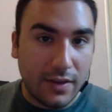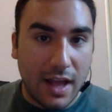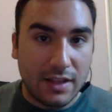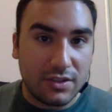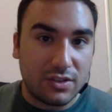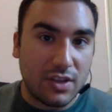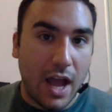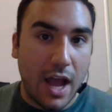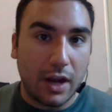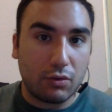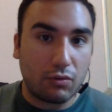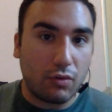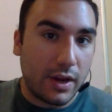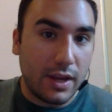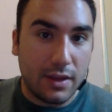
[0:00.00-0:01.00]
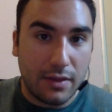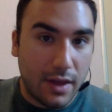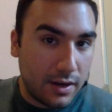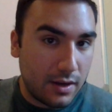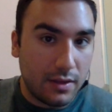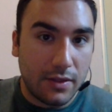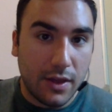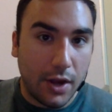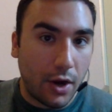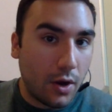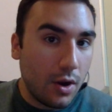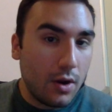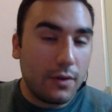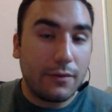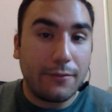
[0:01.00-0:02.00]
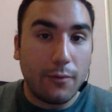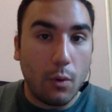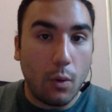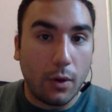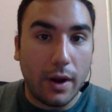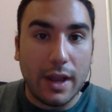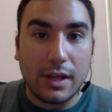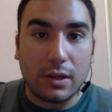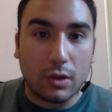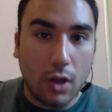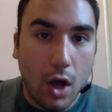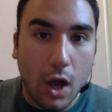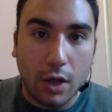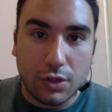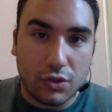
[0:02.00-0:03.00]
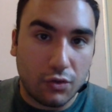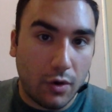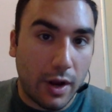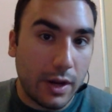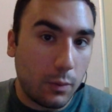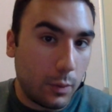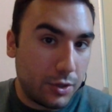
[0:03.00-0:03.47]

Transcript: that stock right then and there for a loss, right?